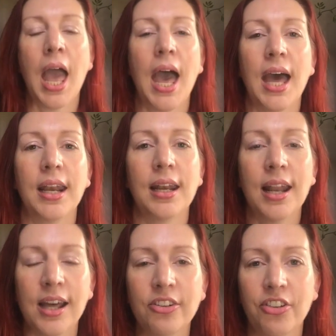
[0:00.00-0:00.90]
And
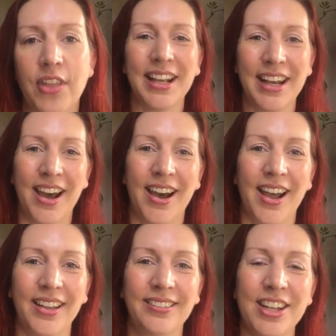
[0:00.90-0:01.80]
last thing in our
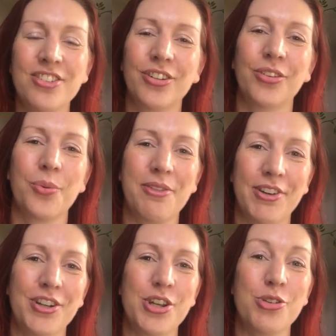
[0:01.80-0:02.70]
essentials that we
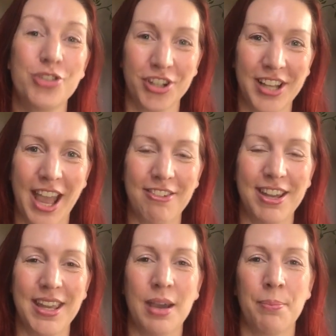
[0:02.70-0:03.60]
feel you should
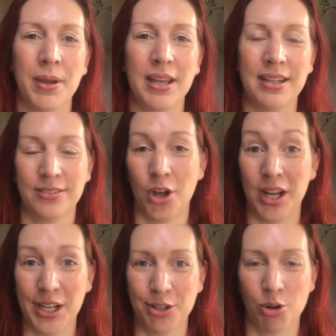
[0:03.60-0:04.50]
carry, but it's not a
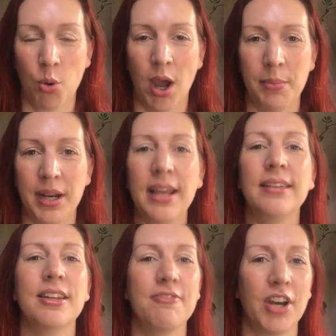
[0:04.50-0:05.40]
legal requirement, is
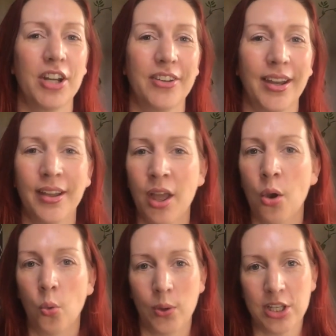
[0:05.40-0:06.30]
an inverter.
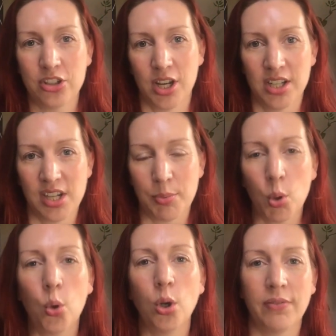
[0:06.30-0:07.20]
We charge up
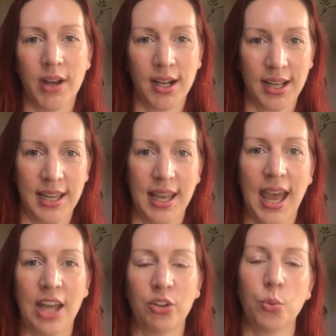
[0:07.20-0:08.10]
all of our kit
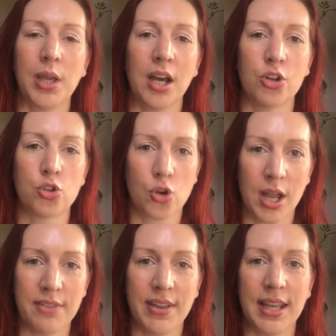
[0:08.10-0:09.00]
as we are
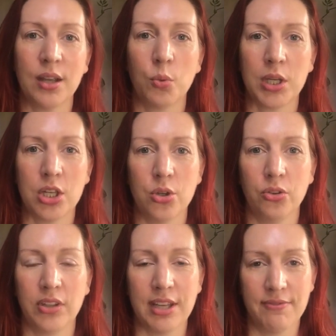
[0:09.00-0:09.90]
driving. We use
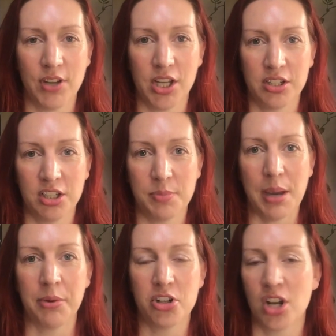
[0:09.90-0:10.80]
the inverter to be
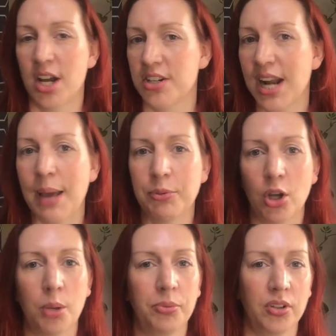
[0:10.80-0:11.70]
able to charge
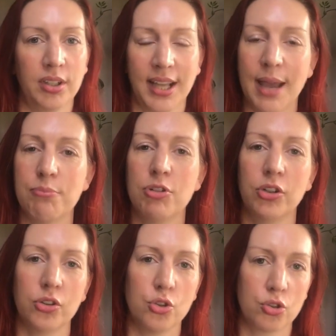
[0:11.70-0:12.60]
laptops and cameras
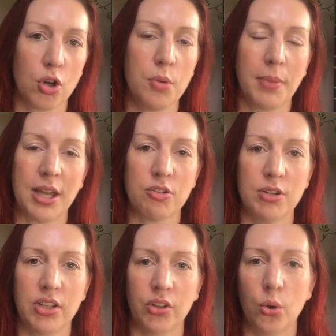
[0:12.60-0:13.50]
and drone
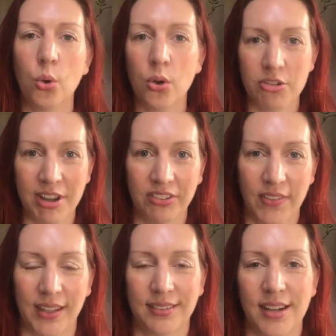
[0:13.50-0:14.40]
batteries and all the rest of
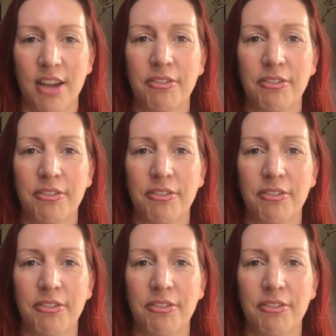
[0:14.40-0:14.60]
that stuff.